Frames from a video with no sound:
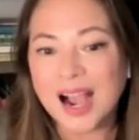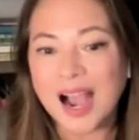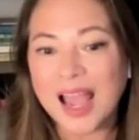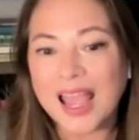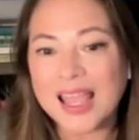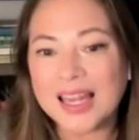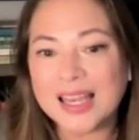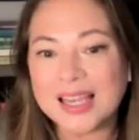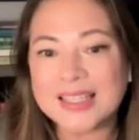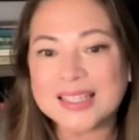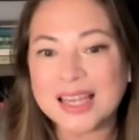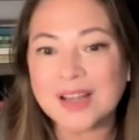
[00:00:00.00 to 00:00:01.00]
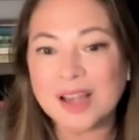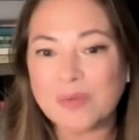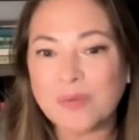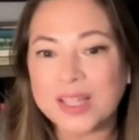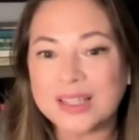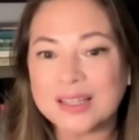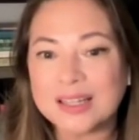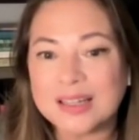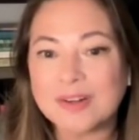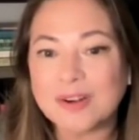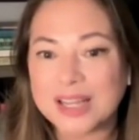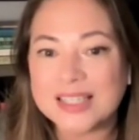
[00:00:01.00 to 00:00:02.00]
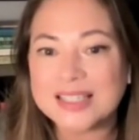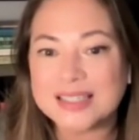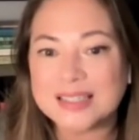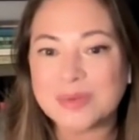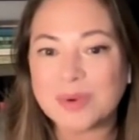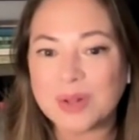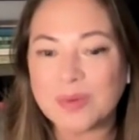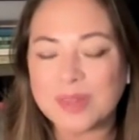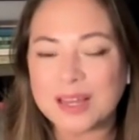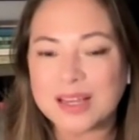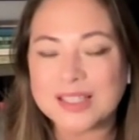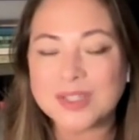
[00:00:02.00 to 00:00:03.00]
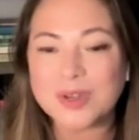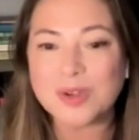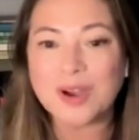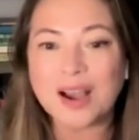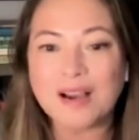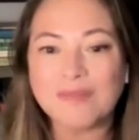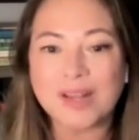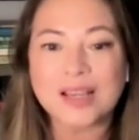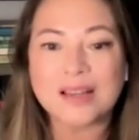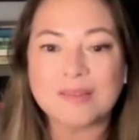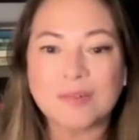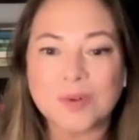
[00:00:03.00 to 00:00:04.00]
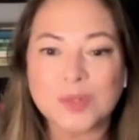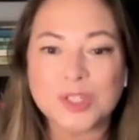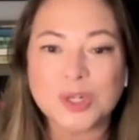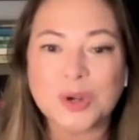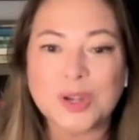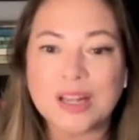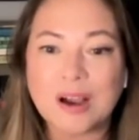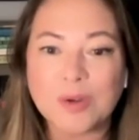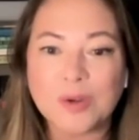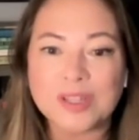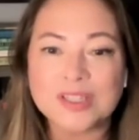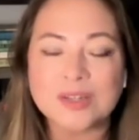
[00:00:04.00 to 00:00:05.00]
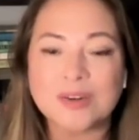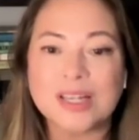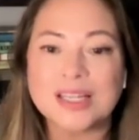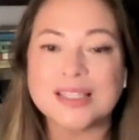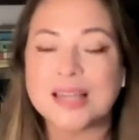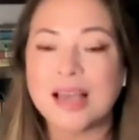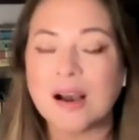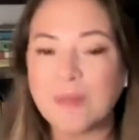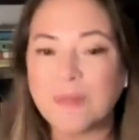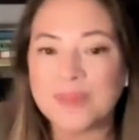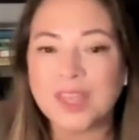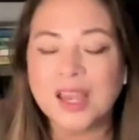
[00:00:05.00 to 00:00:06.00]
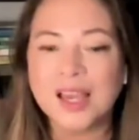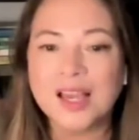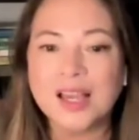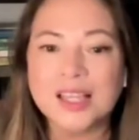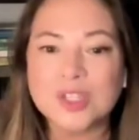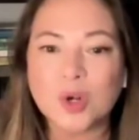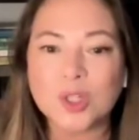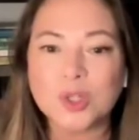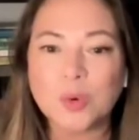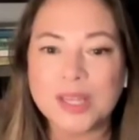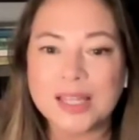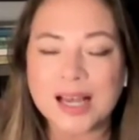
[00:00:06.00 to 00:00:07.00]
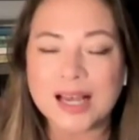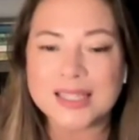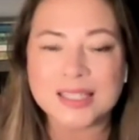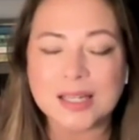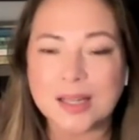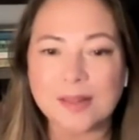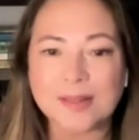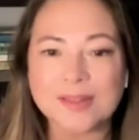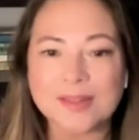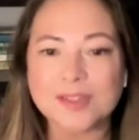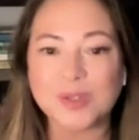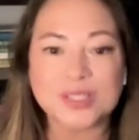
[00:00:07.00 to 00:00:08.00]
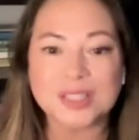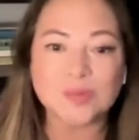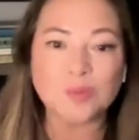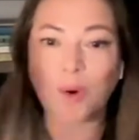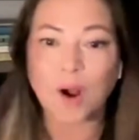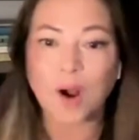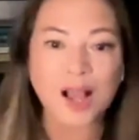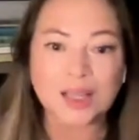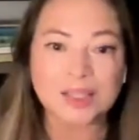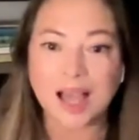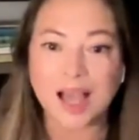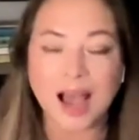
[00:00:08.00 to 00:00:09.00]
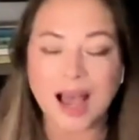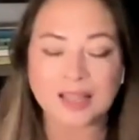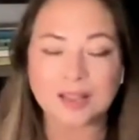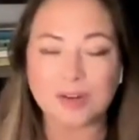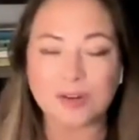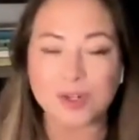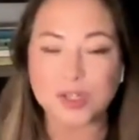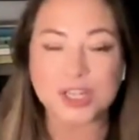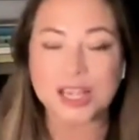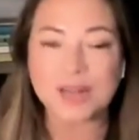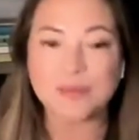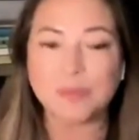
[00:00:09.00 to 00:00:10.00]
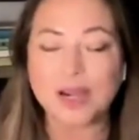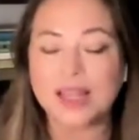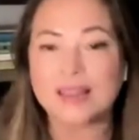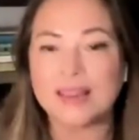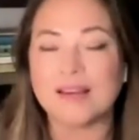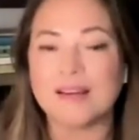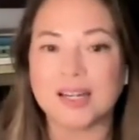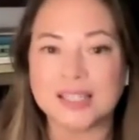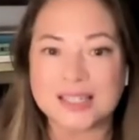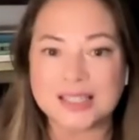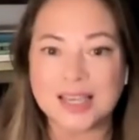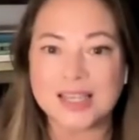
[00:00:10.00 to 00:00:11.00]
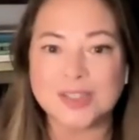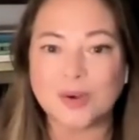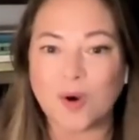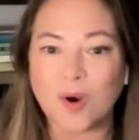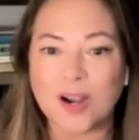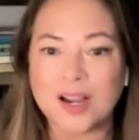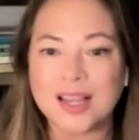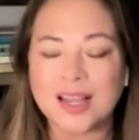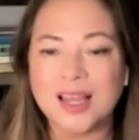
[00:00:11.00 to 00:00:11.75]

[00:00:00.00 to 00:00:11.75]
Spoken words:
like I said, I went a little crazy as well with that. So you have like what's showing now on the screen is it's called Queen Azinet. So it's this wild hat crocheted by the artist Aze Ong.